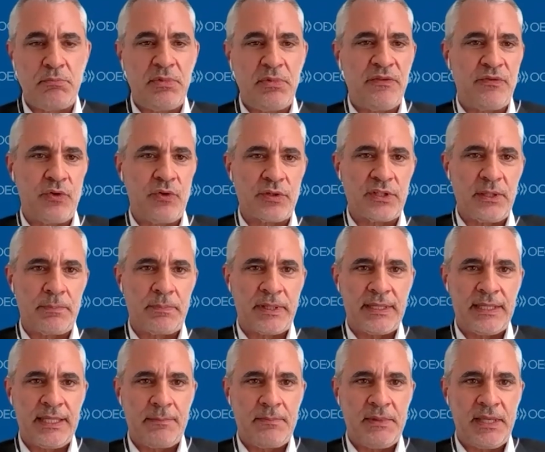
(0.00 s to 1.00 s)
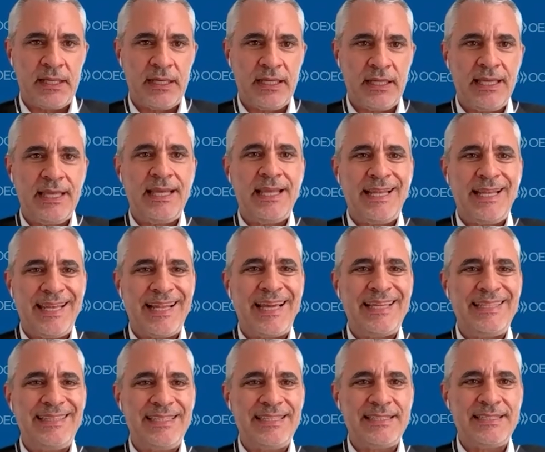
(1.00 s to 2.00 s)
Before the pandemic,
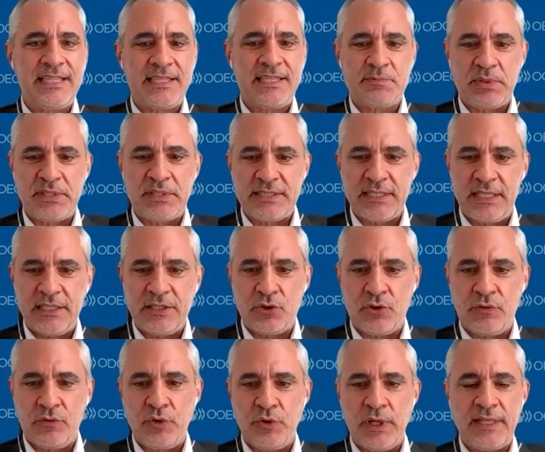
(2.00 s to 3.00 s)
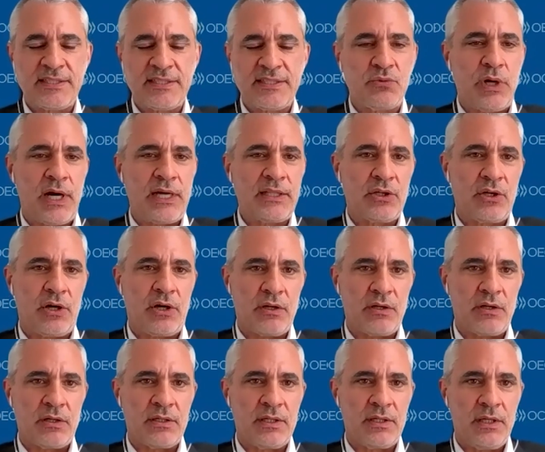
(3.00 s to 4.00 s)
96% of US
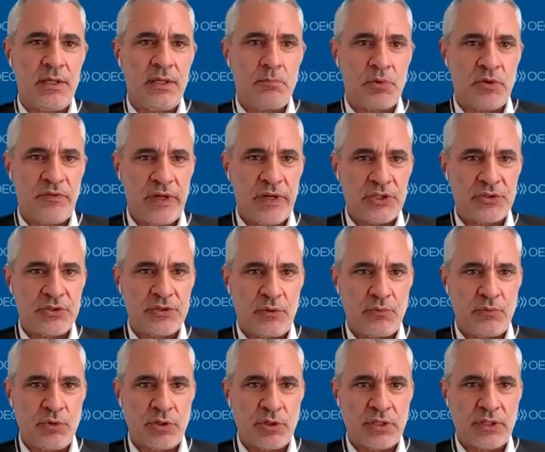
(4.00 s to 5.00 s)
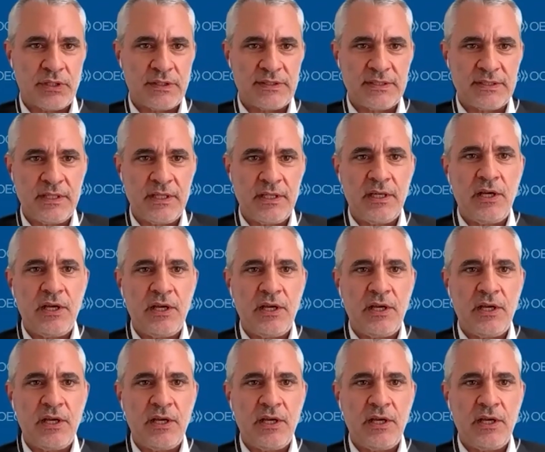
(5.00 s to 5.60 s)
white-collar professional workers